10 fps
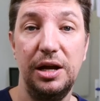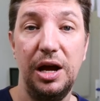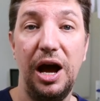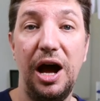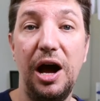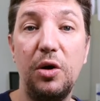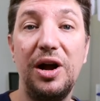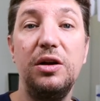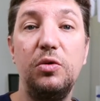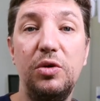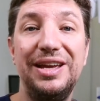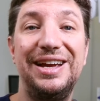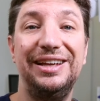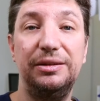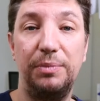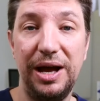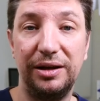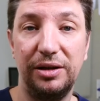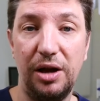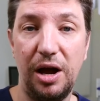How can we get
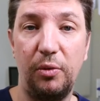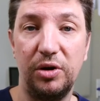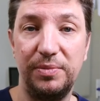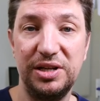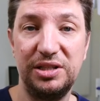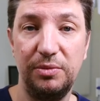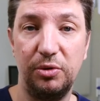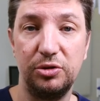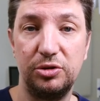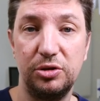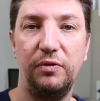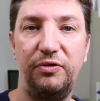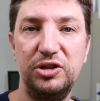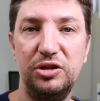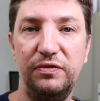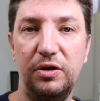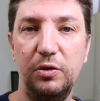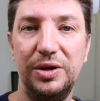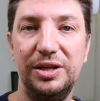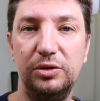back our vestibules? First of all,
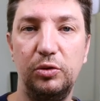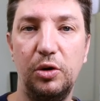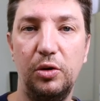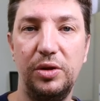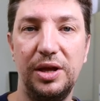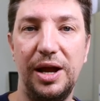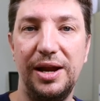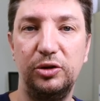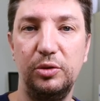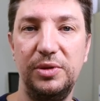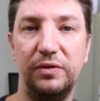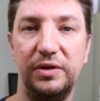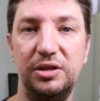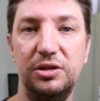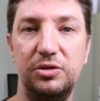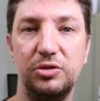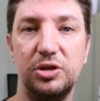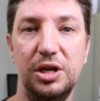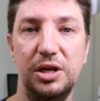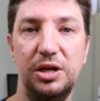we need to know the anatomy of the
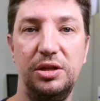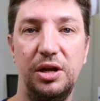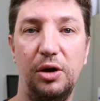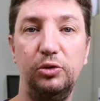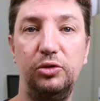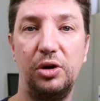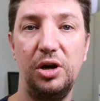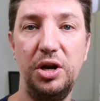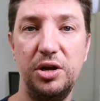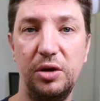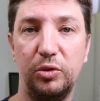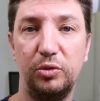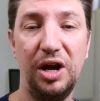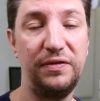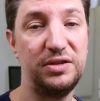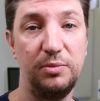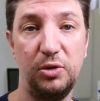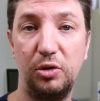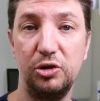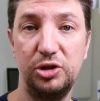tissues. In the outer layer, what we have is the
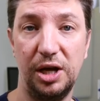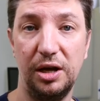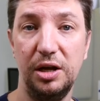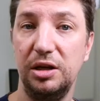mucosa.